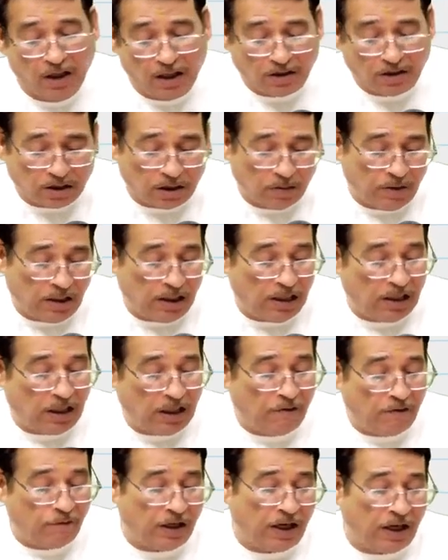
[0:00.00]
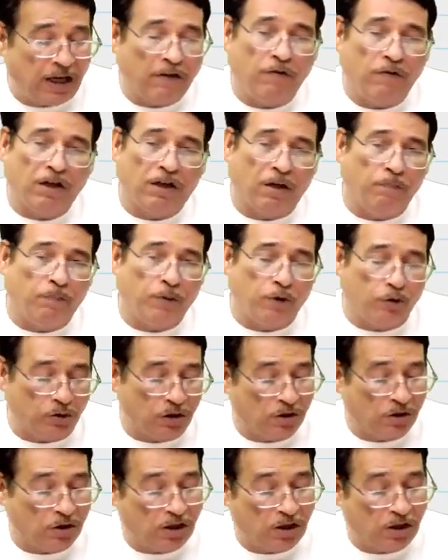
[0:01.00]
Similarly, when I will compute
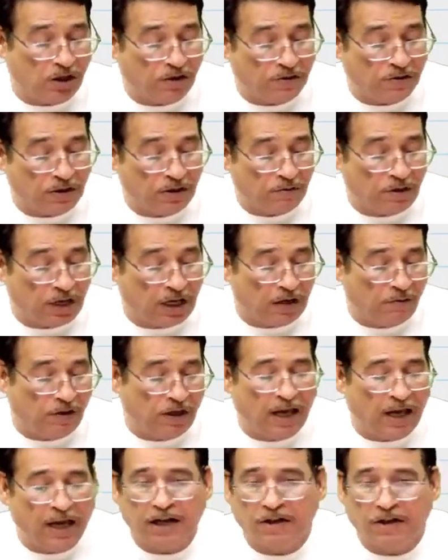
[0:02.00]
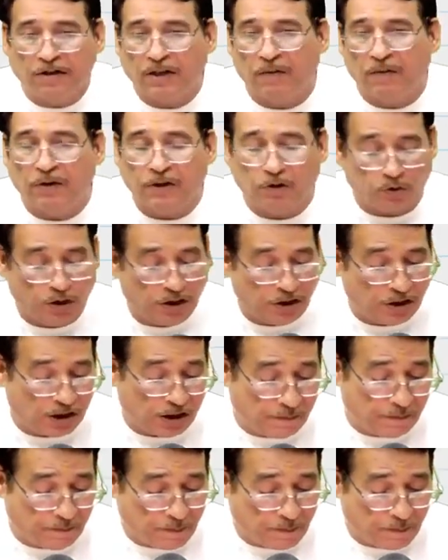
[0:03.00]
the general reserve, I will add 720.